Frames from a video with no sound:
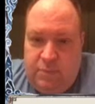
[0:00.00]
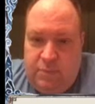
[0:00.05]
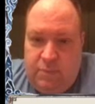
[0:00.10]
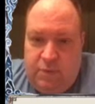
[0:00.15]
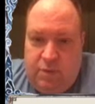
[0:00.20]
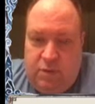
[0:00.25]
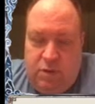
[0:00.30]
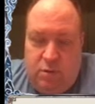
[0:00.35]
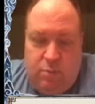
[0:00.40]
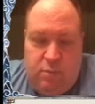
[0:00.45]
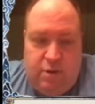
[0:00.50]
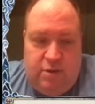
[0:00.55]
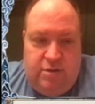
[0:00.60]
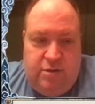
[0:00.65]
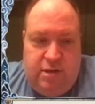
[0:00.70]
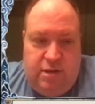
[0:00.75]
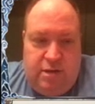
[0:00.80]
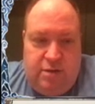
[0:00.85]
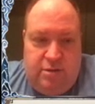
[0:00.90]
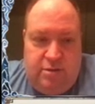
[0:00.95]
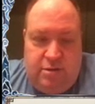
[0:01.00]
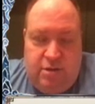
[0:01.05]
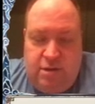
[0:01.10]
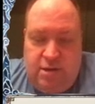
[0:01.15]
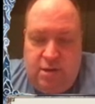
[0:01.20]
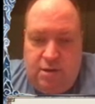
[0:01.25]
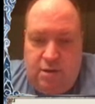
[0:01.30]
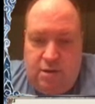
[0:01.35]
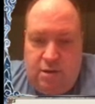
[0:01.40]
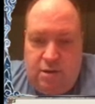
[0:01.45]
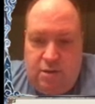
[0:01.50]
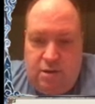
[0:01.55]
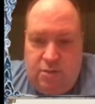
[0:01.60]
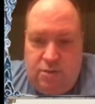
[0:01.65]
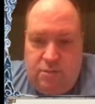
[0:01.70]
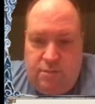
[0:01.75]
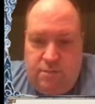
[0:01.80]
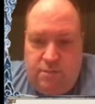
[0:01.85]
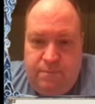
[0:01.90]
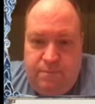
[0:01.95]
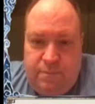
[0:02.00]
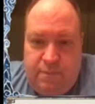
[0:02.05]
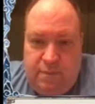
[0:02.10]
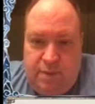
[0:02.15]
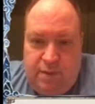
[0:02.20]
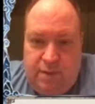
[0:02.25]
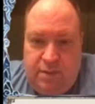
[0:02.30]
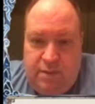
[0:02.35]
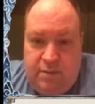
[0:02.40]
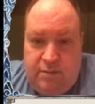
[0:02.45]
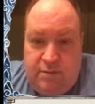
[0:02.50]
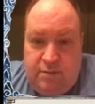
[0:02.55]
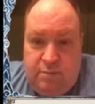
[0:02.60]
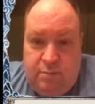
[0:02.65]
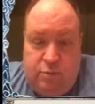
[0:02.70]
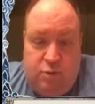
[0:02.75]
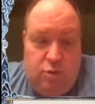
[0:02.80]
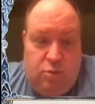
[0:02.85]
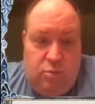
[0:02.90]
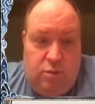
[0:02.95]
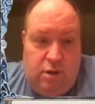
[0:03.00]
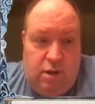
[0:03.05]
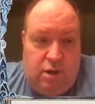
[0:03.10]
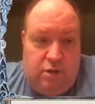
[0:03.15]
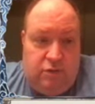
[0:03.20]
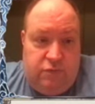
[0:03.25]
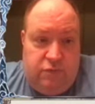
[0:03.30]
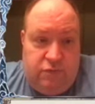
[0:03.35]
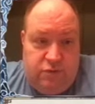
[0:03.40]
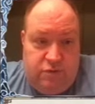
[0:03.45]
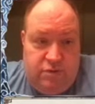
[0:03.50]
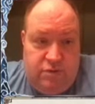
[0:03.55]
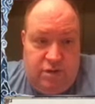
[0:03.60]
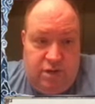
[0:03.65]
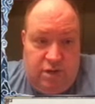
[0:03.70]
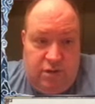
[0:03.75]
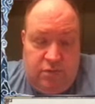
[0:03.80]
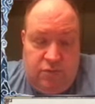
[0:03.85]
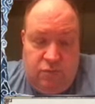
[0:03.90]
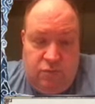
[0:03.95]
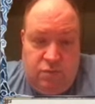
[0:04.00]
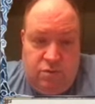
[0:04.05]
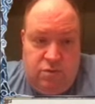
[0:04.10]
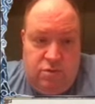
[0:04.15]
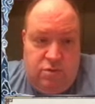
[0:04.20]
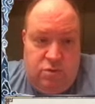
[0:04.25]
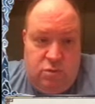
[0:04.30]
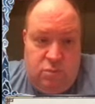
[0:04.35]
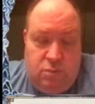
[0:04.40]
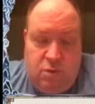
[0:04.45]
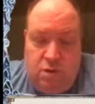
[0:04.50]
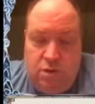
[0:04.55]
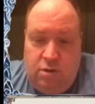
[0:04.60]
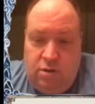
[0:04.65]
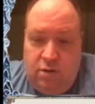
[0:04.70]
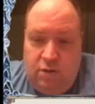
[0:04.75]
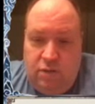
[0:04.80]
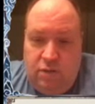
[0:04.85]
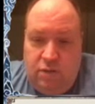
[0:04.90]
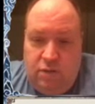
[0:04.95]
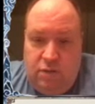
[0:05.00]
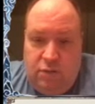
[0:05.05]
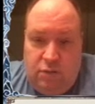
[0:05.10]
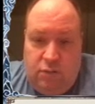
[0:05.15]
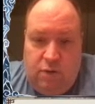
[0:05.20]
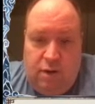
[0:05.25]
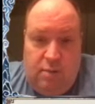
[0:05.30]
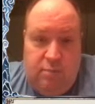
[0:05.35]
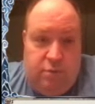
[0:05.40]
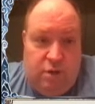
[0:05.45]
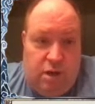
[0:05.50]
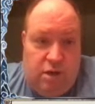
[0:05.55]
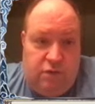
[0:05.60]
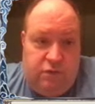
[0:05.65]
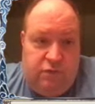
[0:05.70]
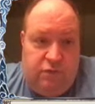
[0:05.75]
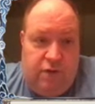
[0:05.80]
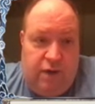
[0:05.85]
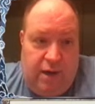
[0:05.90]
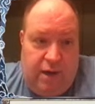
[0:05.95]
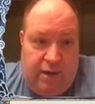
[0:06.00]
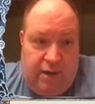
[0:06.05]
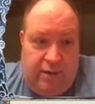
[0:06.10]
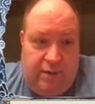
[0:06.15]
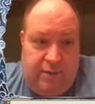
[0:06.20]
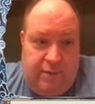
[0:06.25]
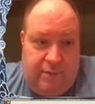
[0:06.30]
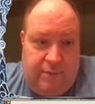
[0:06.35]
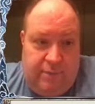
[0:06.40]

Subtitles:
your best case scenario is the blue blocks for 6, which is humongous, and the red blocks for 8.